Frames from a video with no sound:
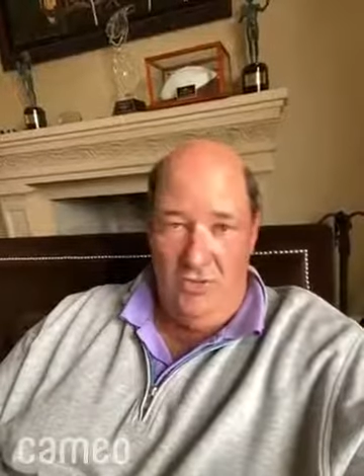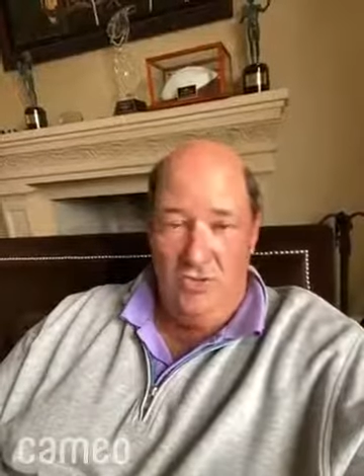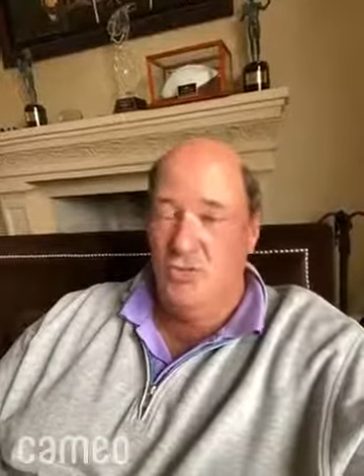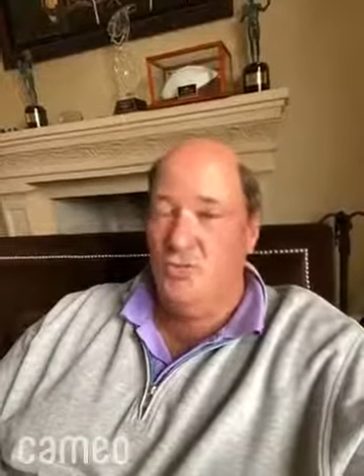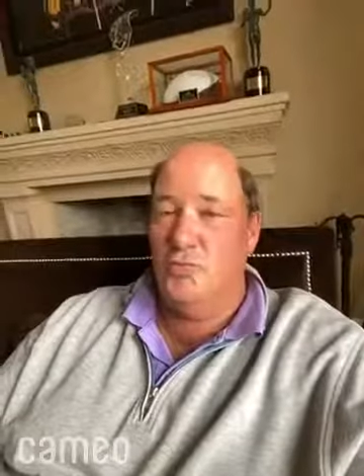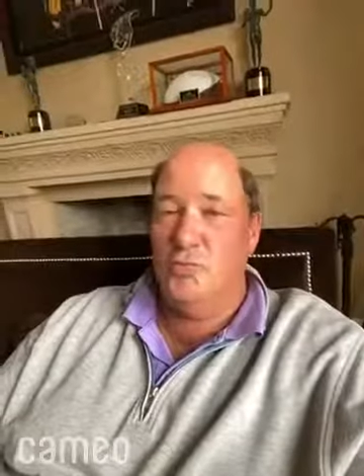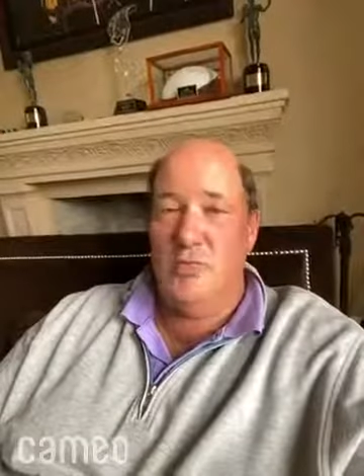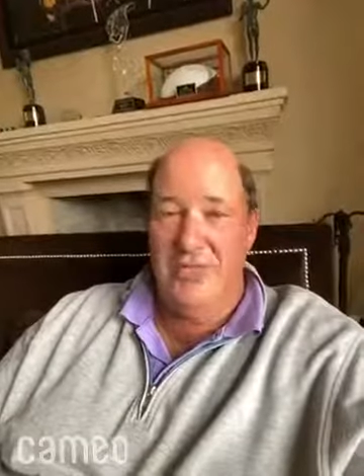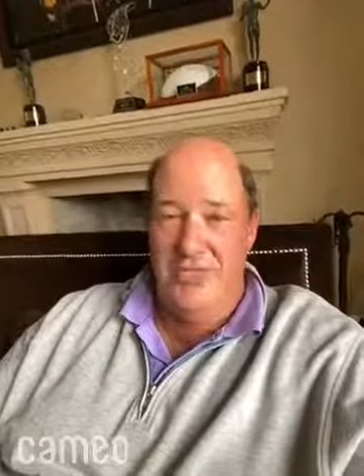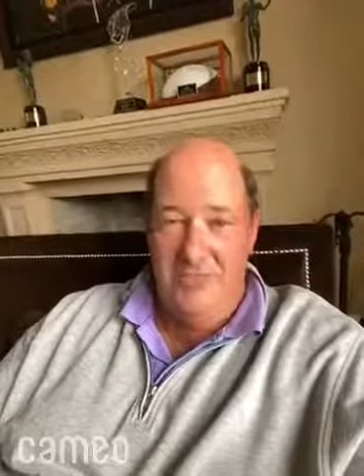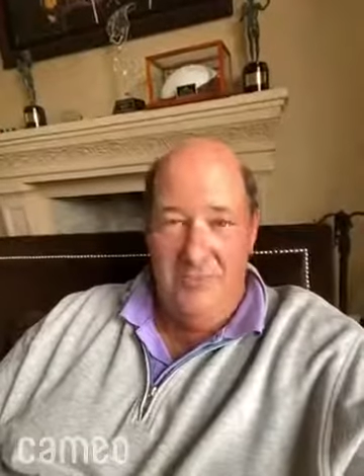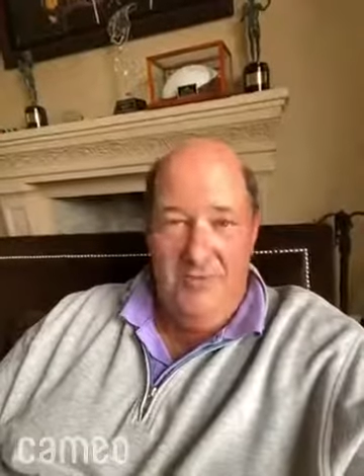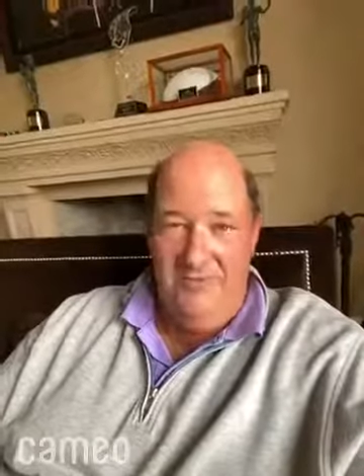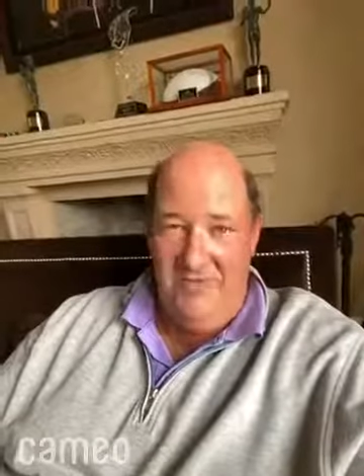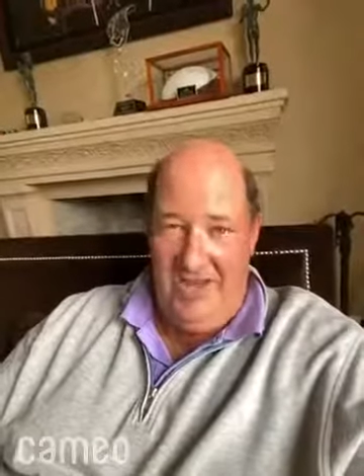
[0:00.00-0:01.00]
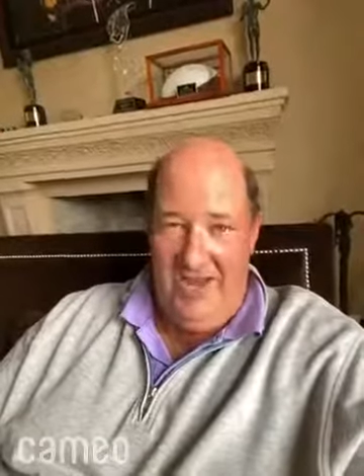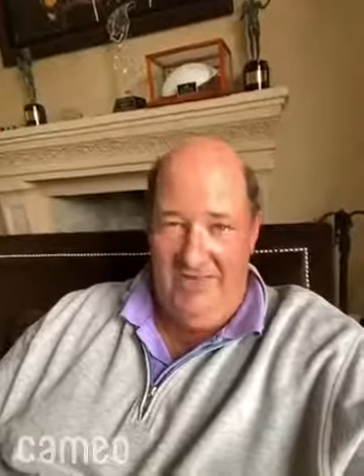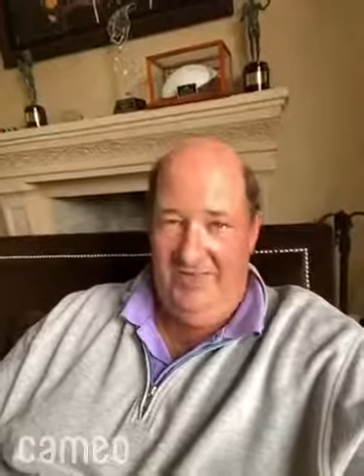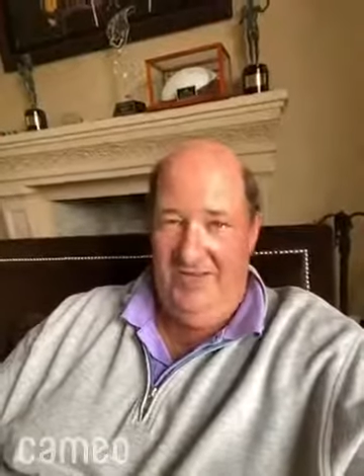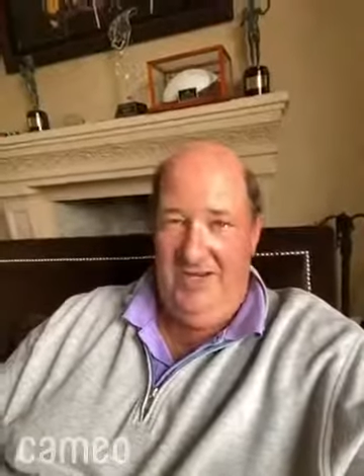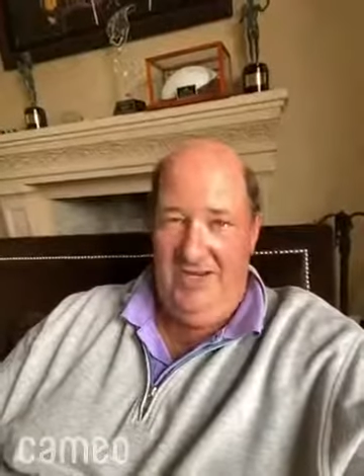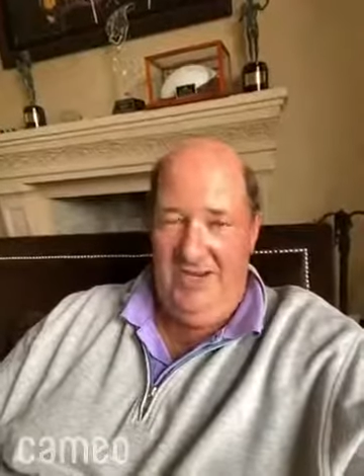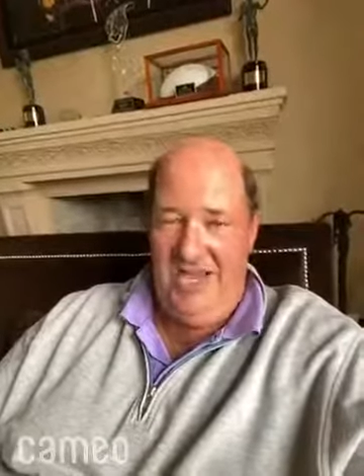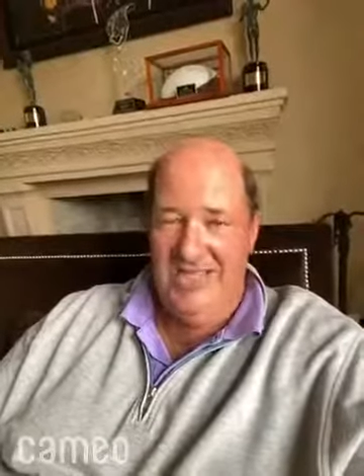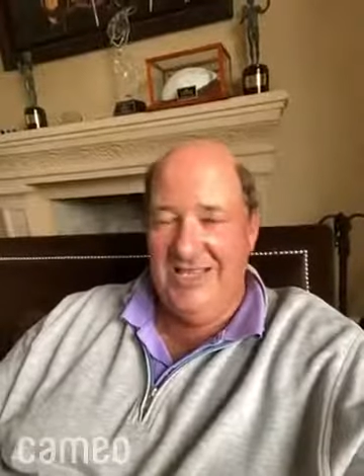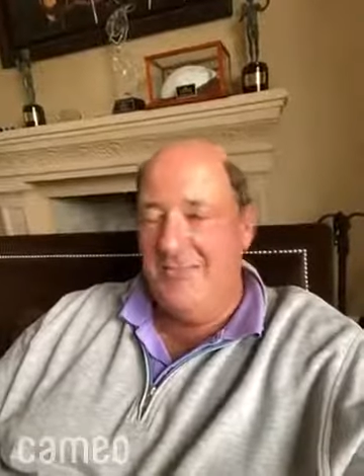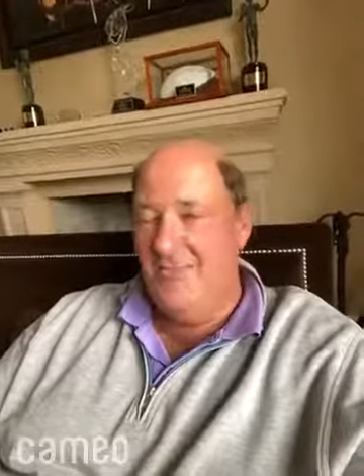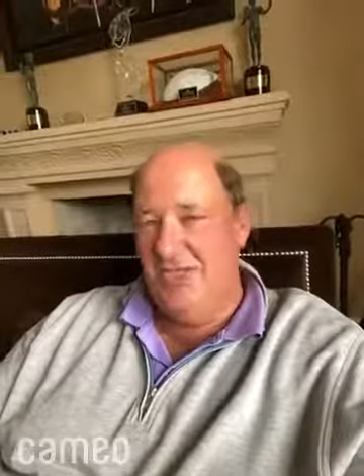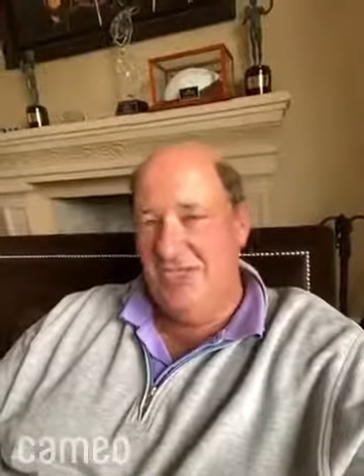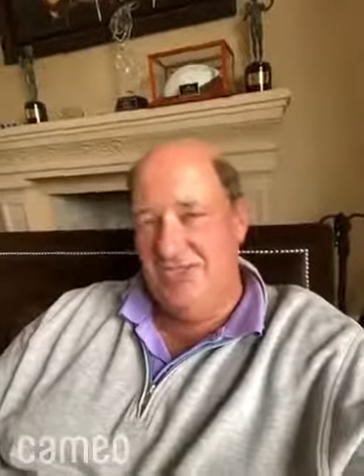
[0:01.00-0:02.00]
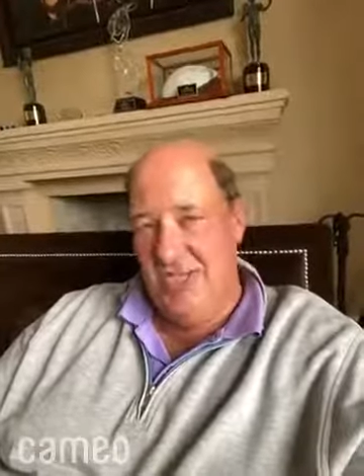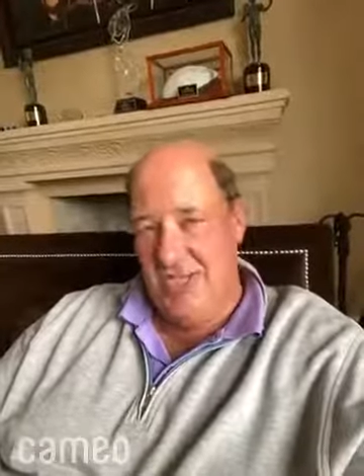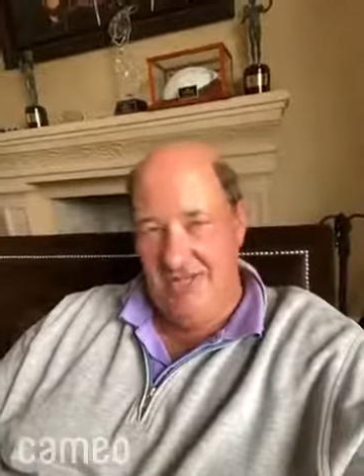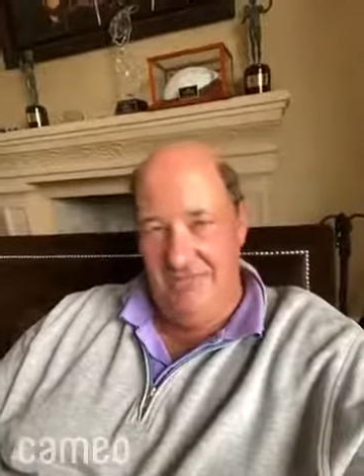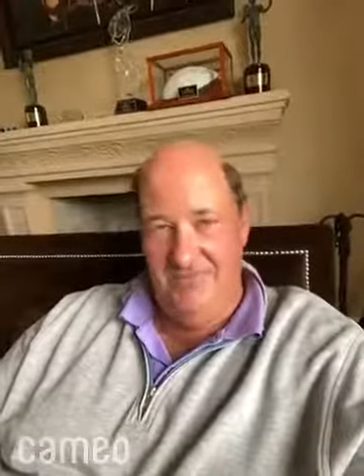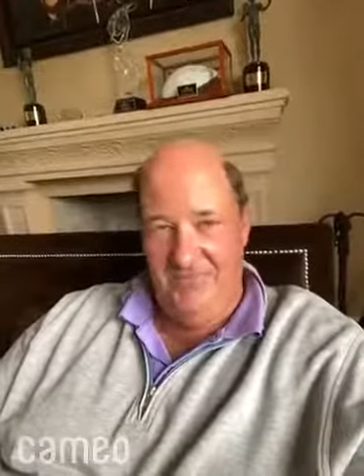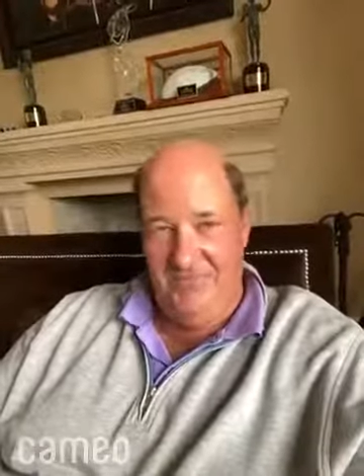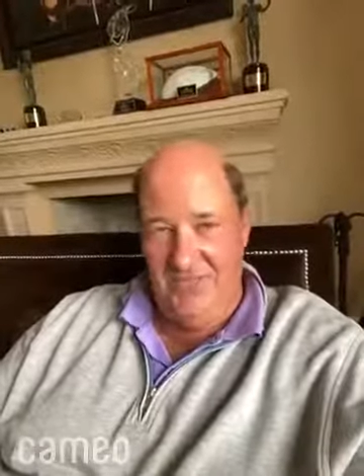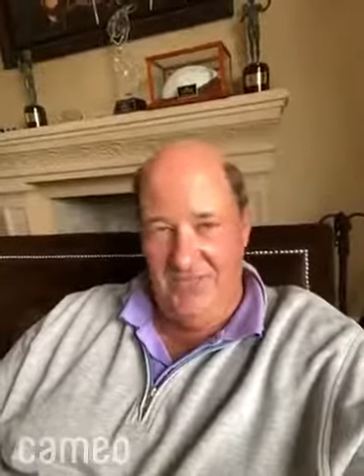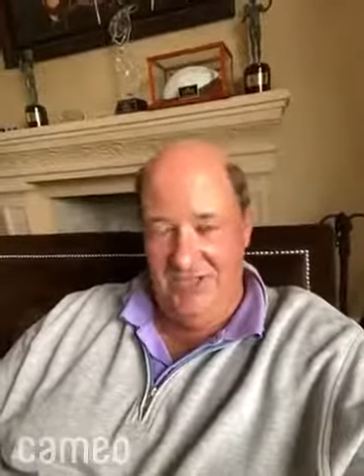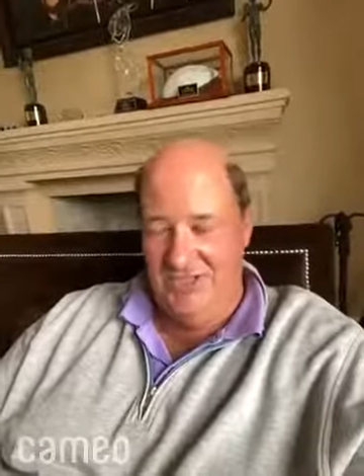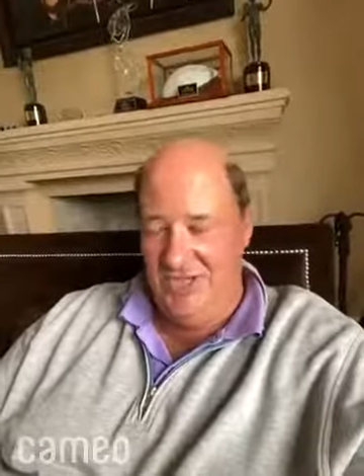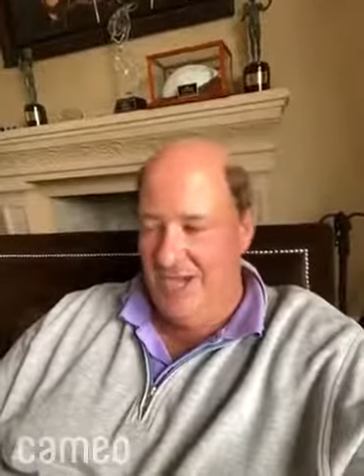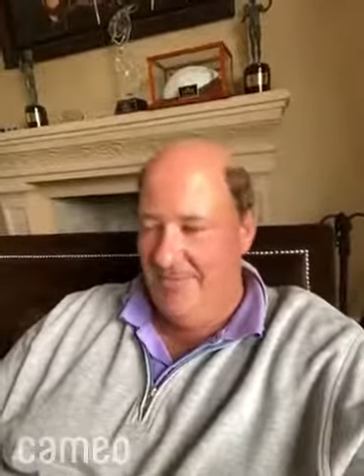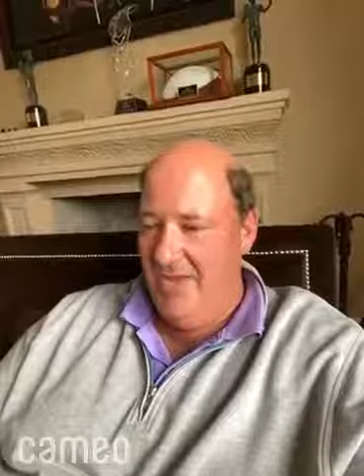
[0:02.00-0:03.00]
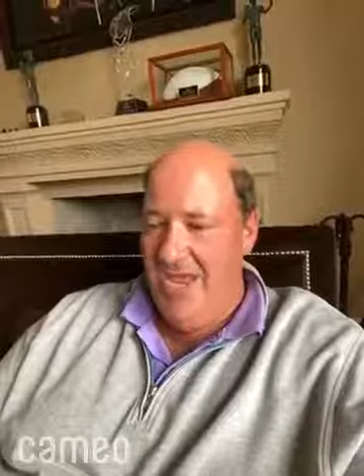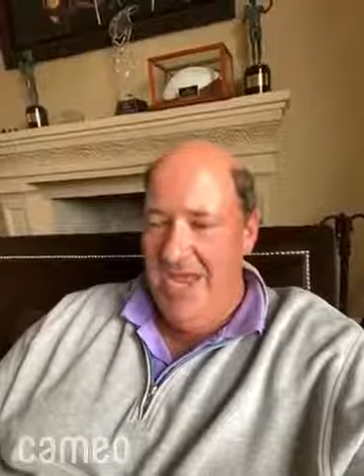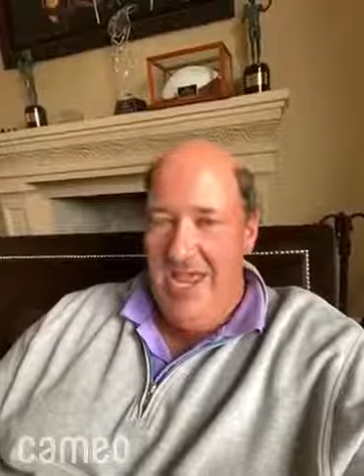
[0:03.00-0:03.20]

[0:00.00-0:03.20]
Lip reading: dream of having. And let me say this, Tom.